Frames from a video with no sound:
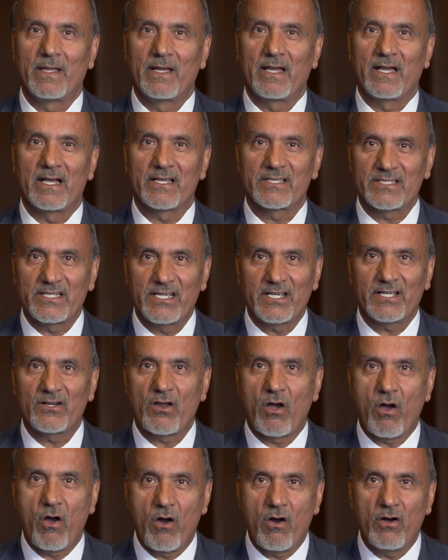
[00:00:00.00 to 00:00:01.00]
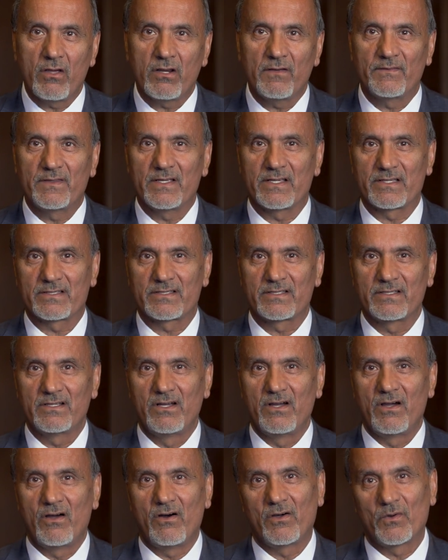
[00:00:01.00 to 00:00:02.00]
has taken all of this
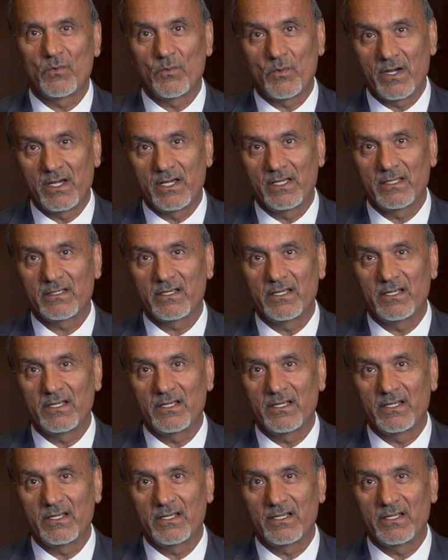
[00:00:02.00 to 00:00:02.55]
on while